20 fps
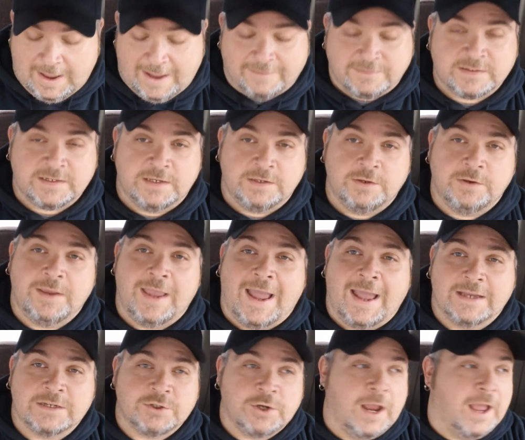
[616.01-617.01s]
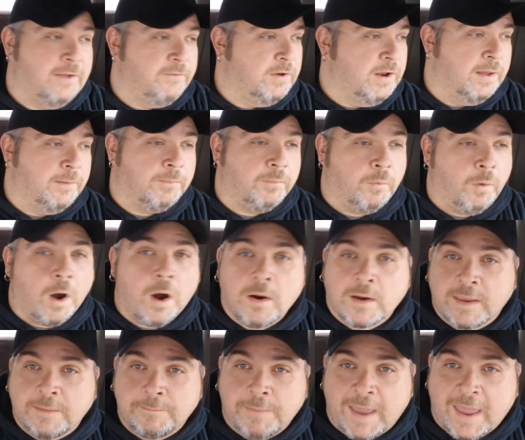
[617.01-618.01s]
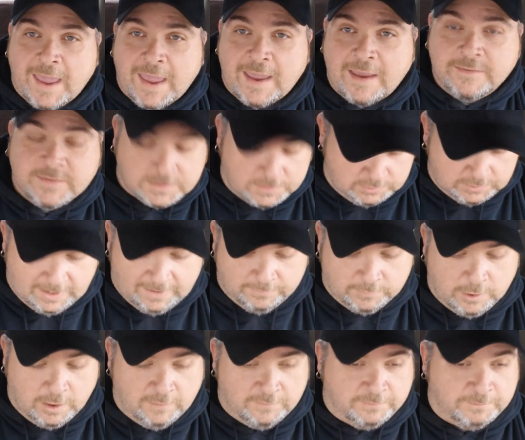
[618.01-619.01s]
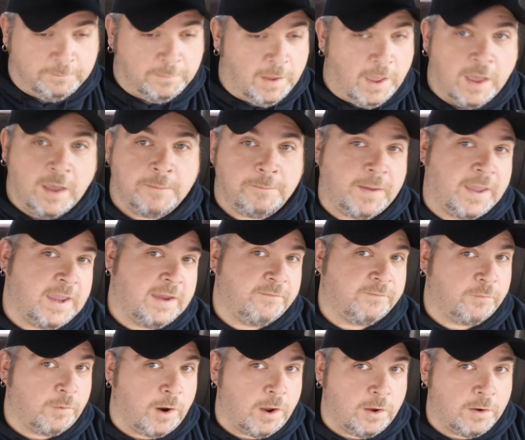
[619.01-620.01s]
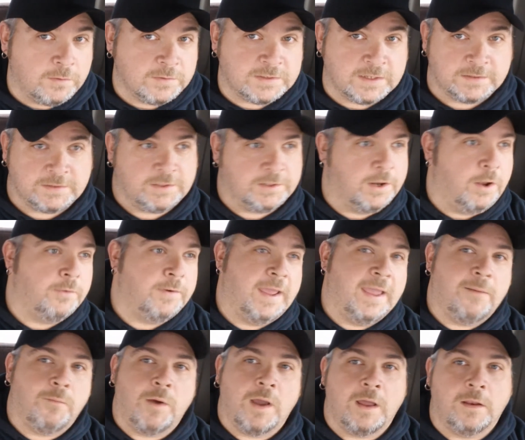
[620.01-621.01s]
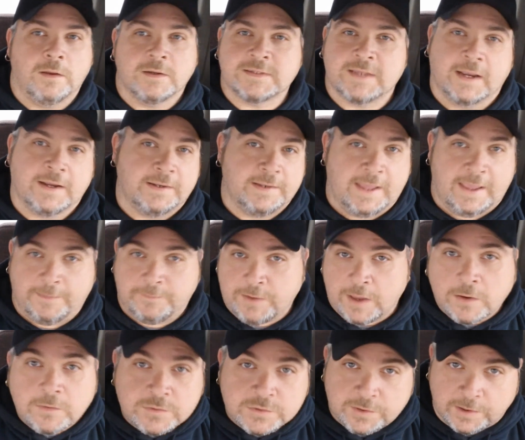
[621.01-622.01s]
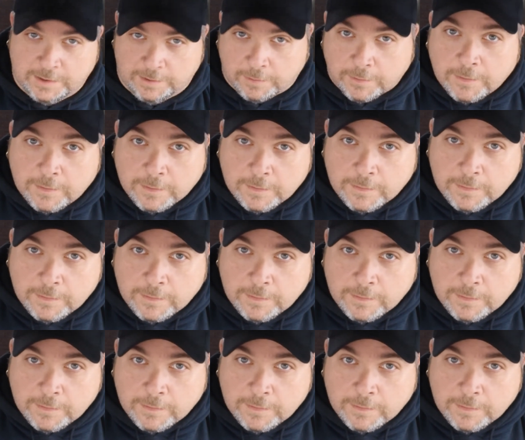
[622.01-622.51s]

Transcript: I've seen you guys driving up walking paths, driving off unpaved roads that you know damn well looks like a damn goat trail.